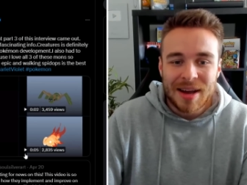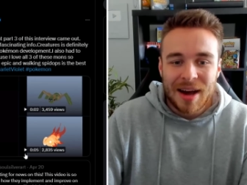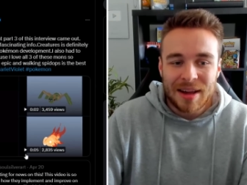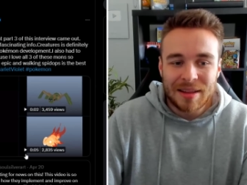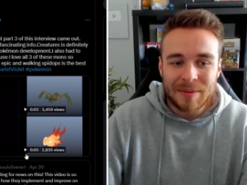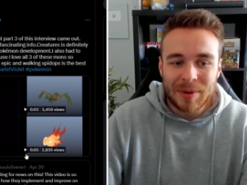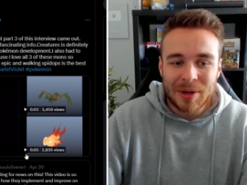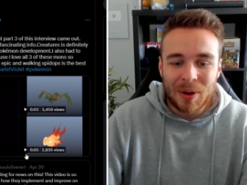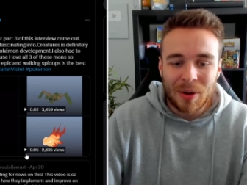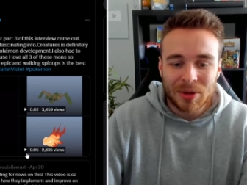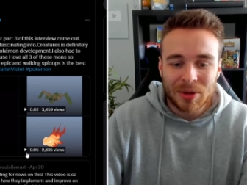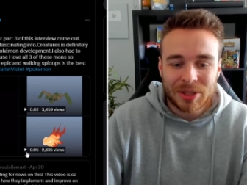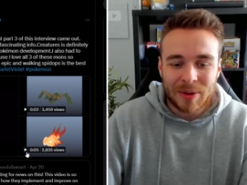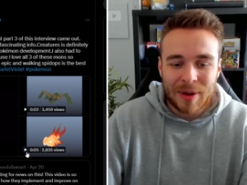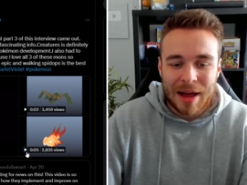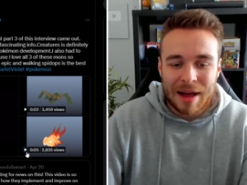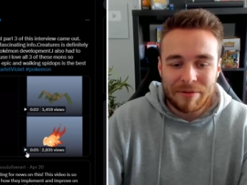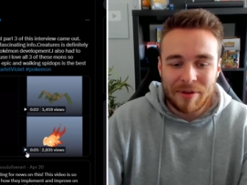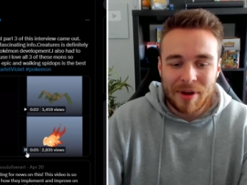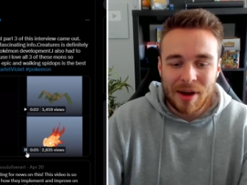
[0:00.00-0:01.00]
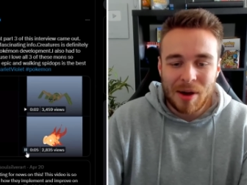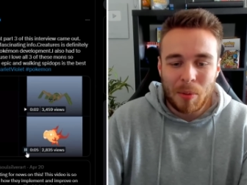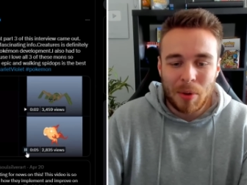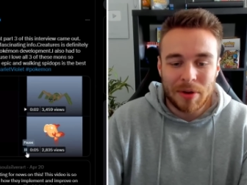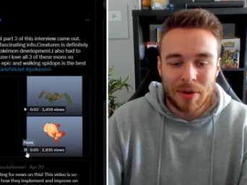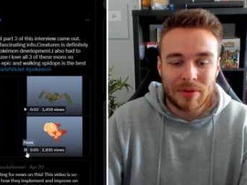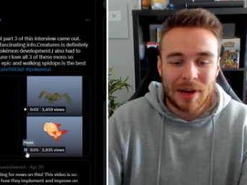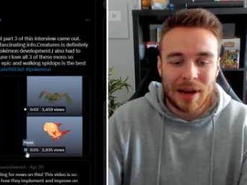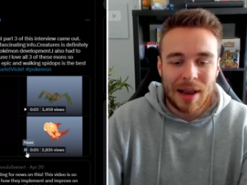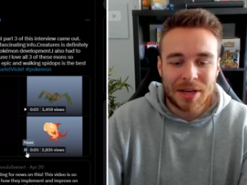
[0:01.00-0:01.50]
And then we also have
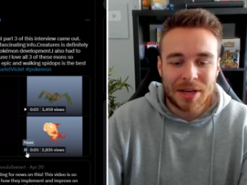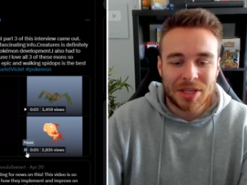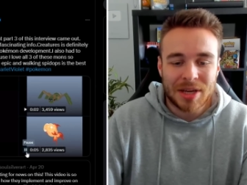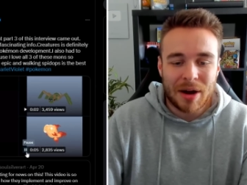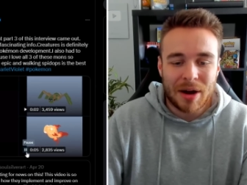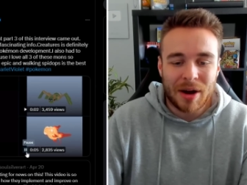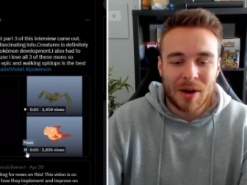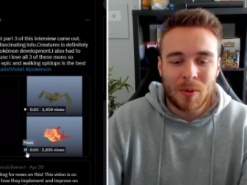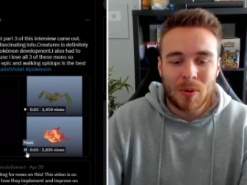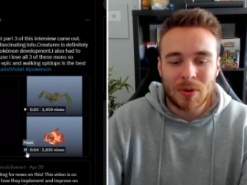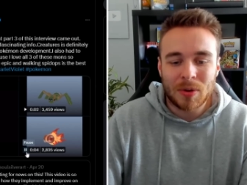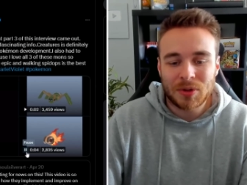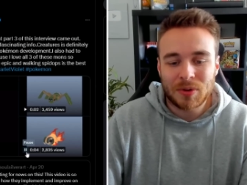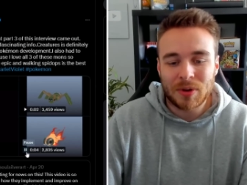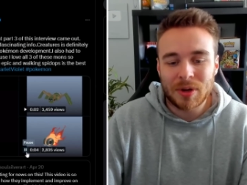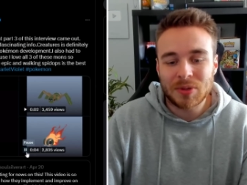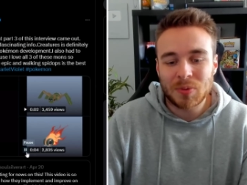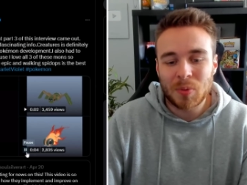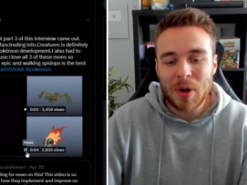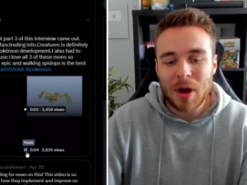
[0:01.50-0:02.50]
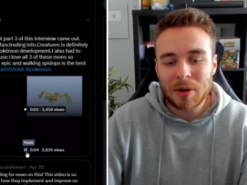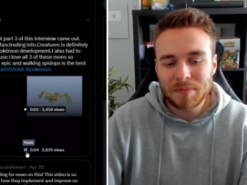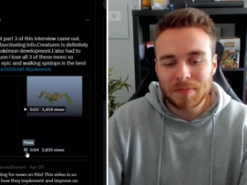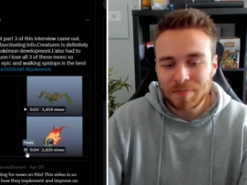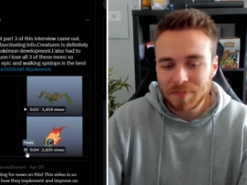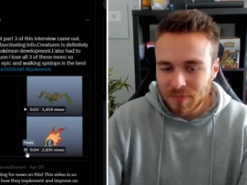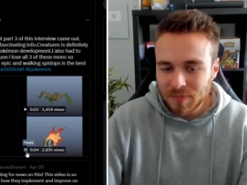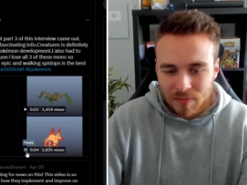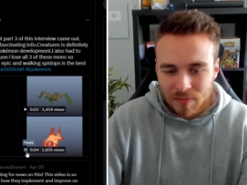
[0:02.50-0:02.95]
one of the legendary Quaxly as well.